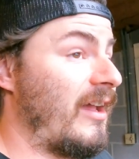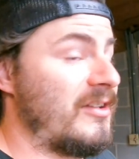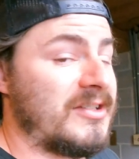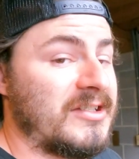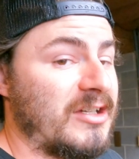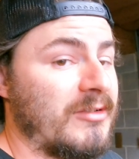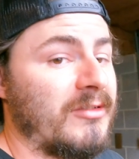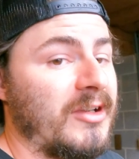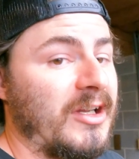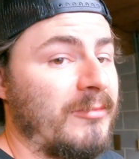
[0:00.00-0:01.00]
And since I'll be
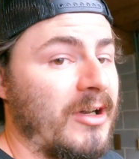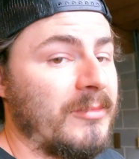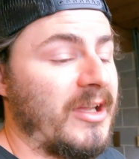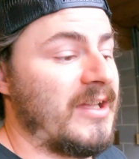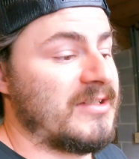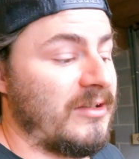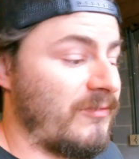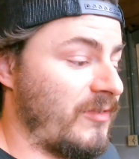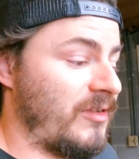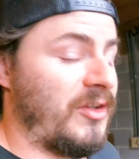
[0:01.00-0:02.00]
running on pump gas,
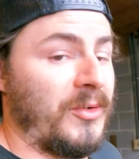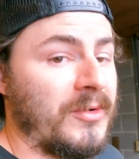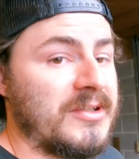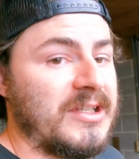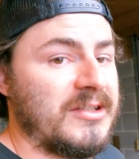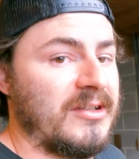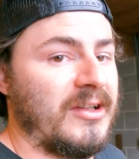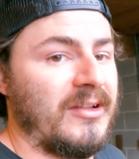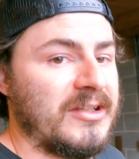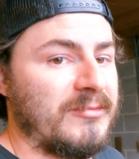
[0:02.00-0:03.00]
that 50 horse,
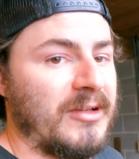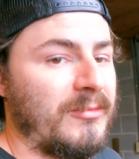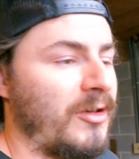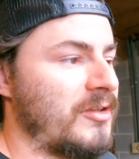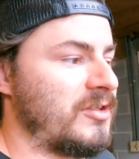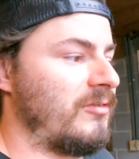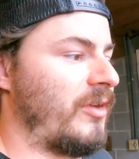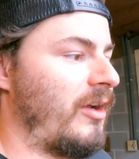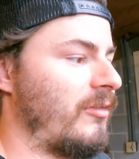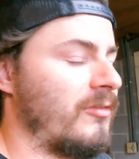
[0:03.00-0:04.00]
that's my margin
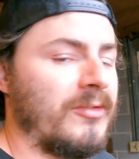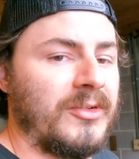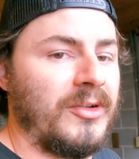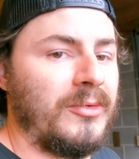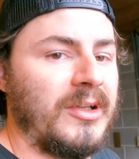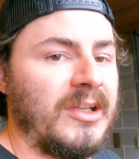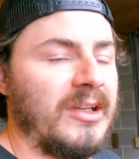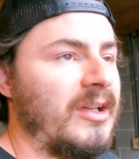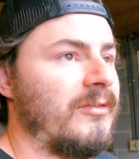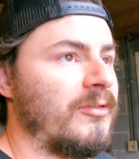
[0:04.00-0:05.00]
of error for
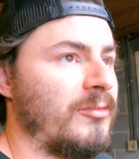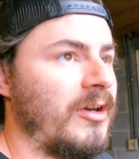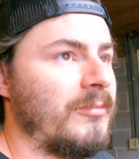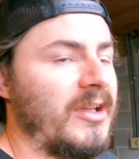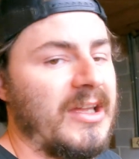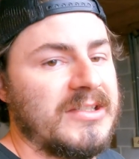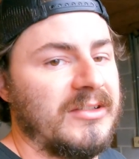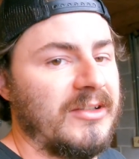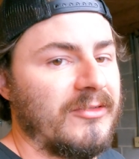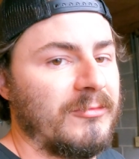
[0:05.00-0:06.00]
tuning and for pump gas
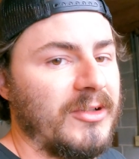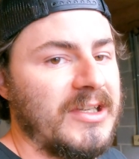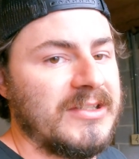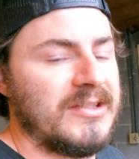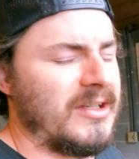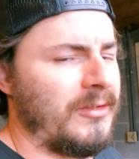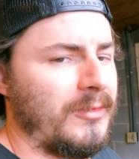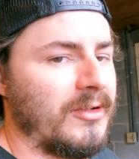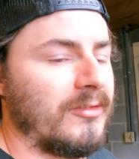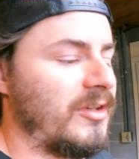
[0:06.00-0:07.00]
in different places. I
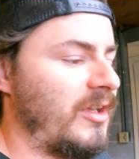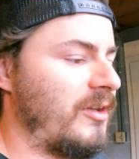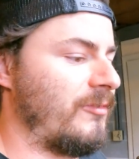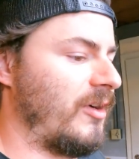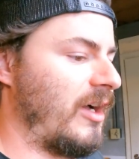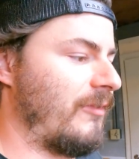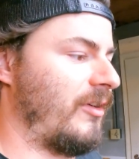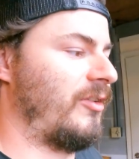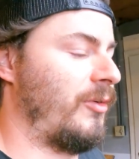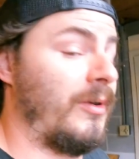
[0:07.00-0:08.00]
don't want to run 85.
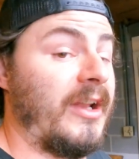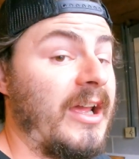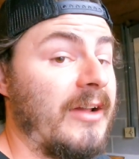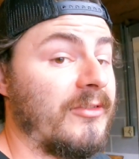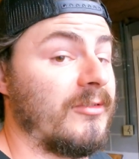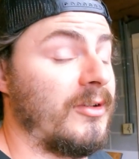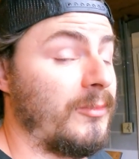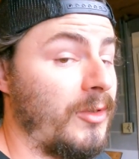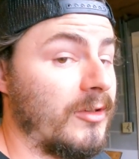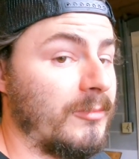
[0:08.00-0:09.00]
I don't want to have to
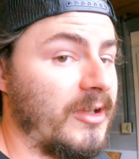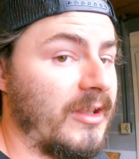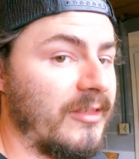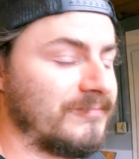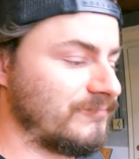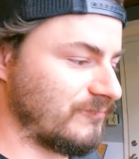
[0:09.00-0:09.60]
run water meth.